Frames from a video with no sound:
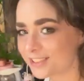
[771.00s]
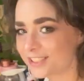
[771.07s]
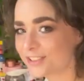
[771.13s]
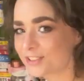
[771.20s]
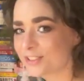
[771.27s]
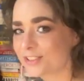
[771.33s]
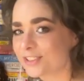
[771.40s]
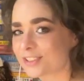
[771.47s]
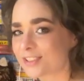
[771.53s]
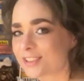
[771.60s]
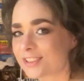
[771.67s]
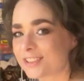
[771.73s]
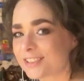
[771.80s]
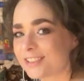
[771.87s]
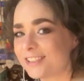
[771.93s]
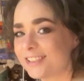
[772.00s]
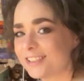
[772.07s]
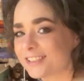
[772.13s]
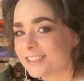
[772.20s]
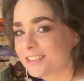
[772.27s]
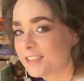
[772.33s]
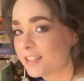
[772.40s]
you see Toos? Look,
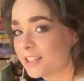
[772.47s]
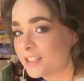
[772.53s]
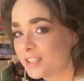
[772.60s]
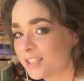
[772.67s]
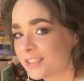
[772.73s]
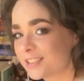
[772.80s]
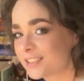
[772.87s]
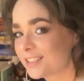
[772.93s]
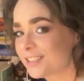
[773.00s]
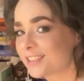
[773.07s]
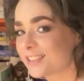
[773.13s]
there she is.